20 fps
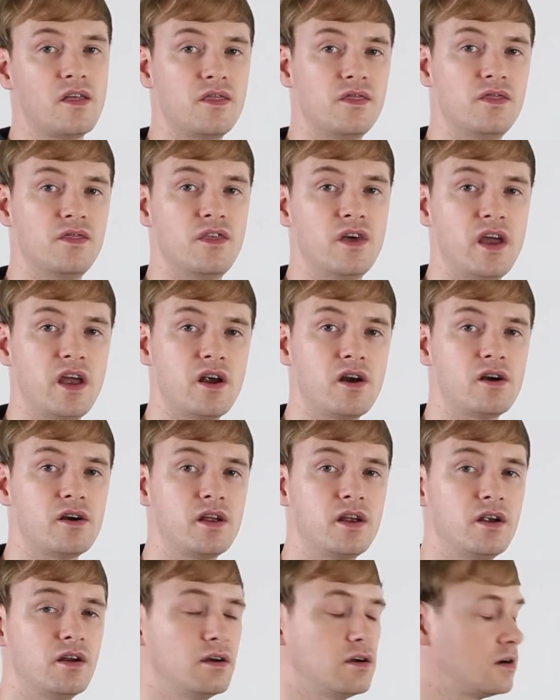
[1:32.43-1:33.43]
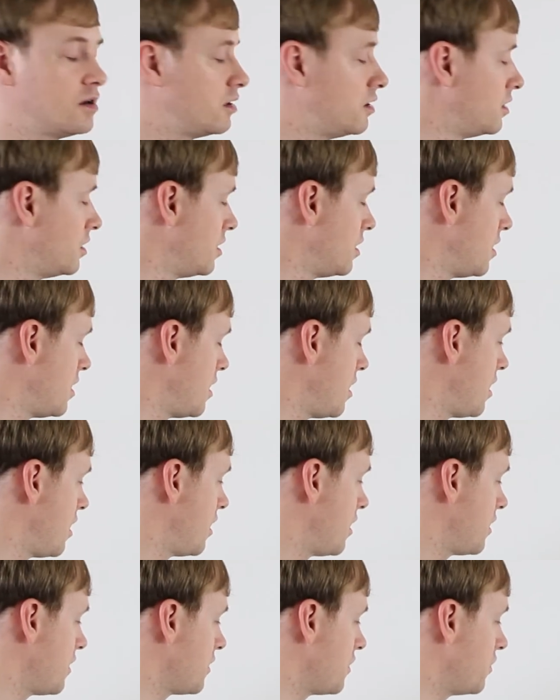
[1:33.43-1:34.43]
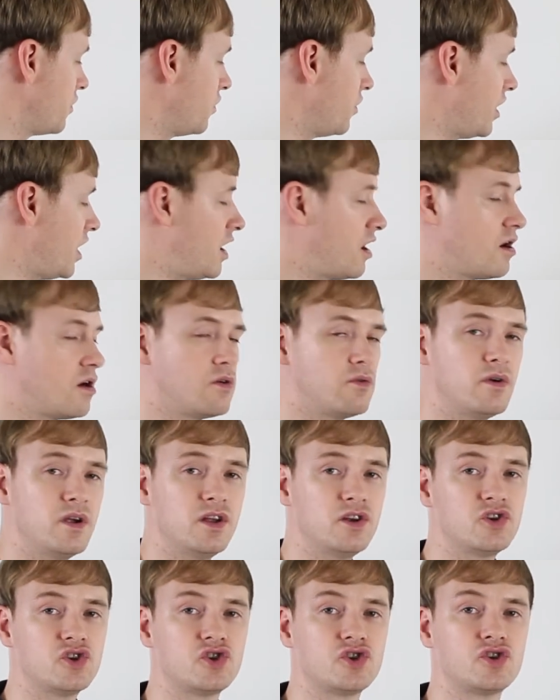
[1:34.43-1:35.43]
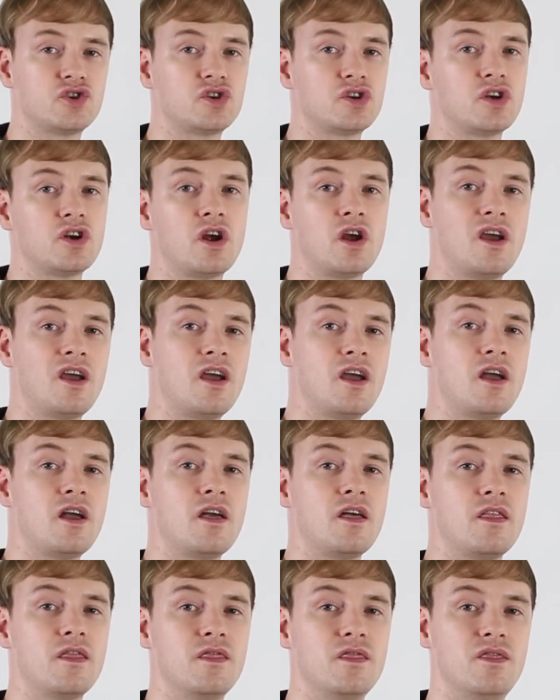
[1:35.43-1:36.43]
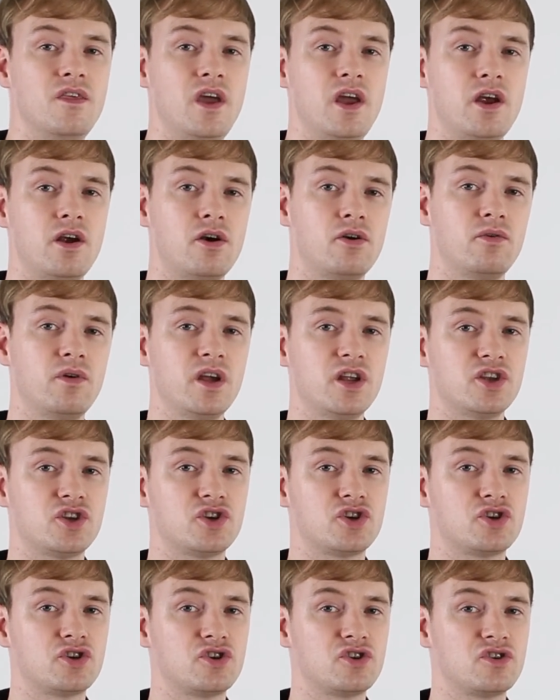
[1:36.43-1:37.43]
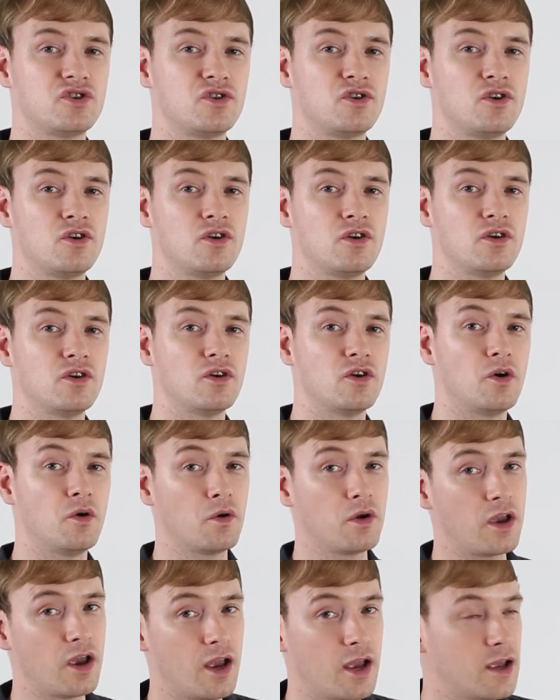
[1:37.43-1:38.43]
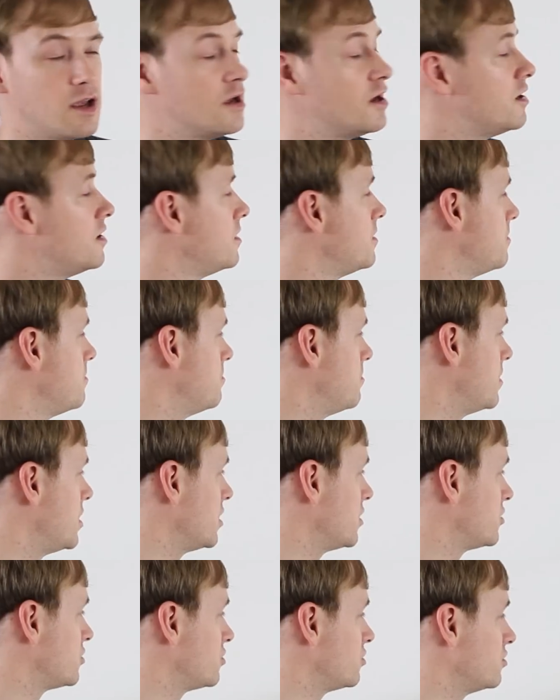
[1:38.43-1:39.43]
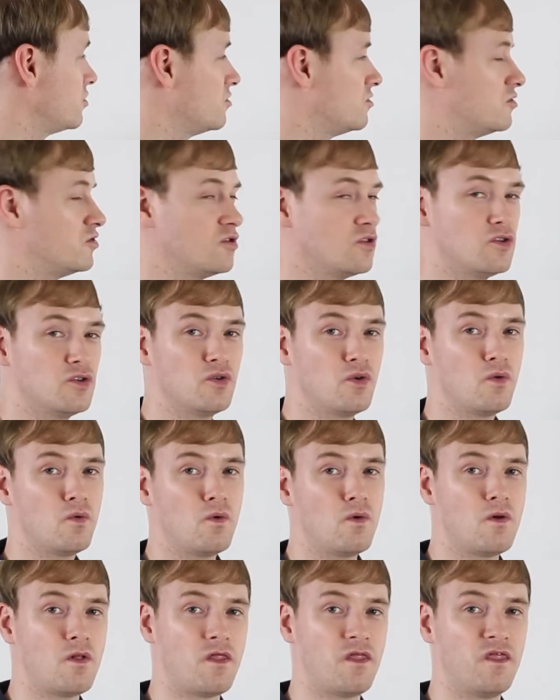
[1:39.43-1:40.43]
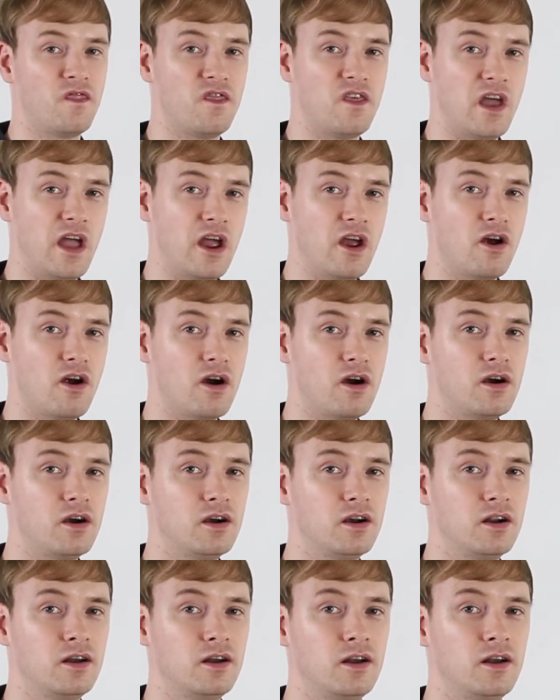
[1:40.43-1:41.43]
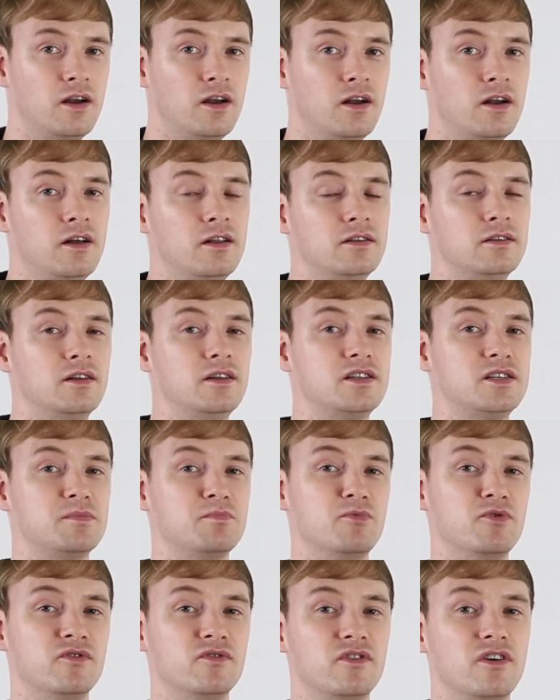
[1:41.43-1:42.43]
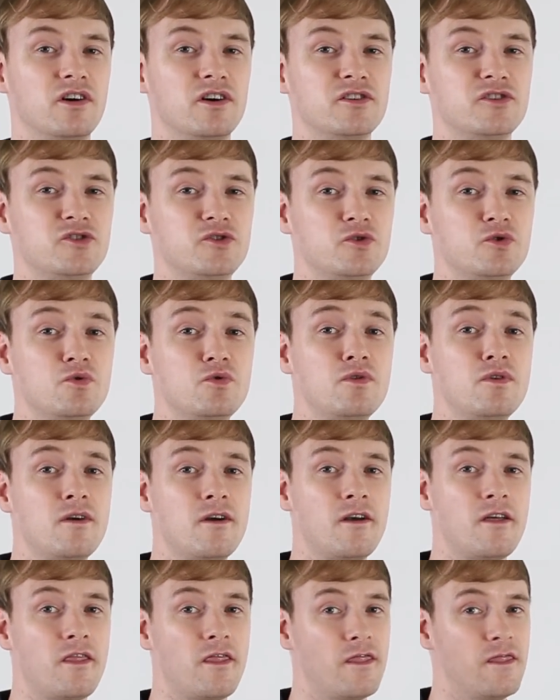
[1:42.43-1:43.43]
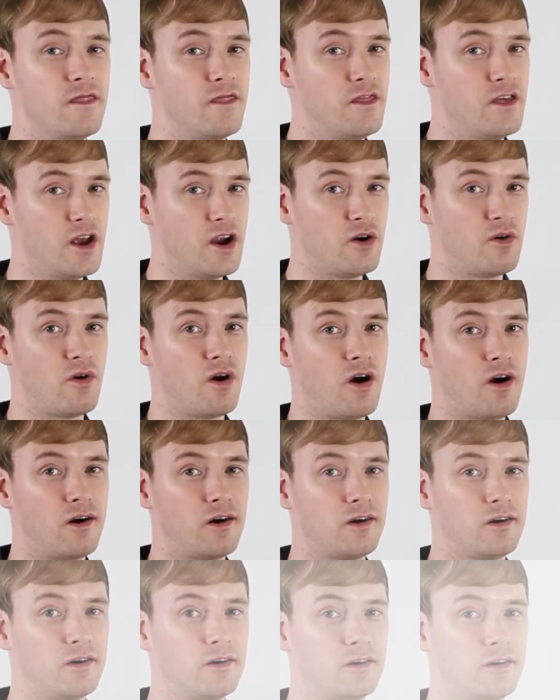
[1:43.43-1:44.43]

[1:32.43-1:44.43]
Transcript: They are here. They are rich. They are rich. Okay, make sure you know they are. Let's move on to there are.